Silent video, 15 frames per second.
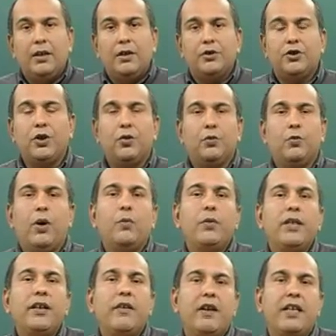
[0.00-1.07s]
So what we
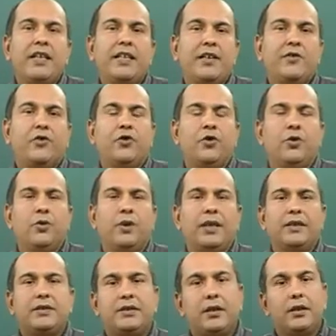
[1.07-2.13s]
really need to do
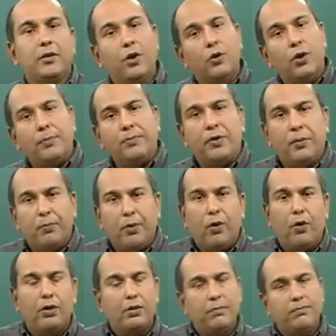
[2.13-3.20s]
is go up to the
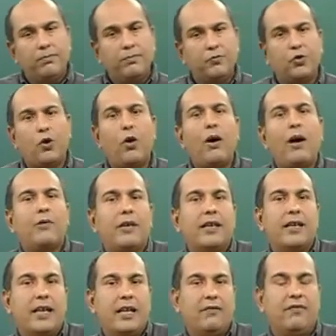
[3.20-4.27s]
board, draw out an
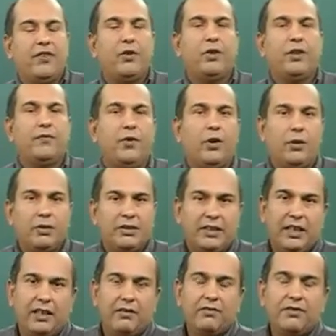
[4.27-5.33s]
alveoli for
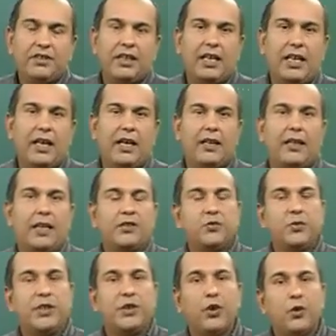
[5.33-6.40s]
ourselves, and as
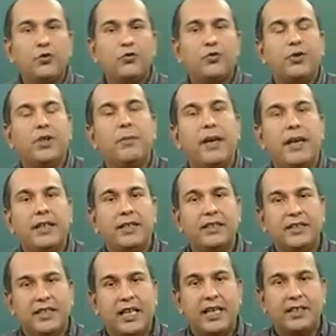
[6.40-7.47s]
we go through the main
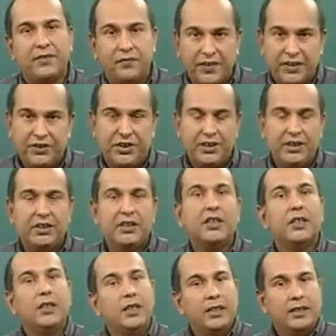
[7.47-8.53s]
design features,
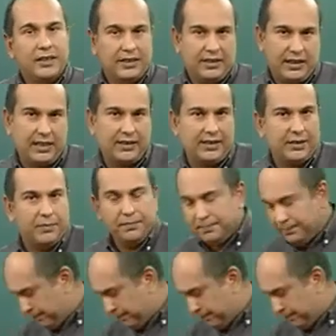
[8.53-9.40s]
discuss them.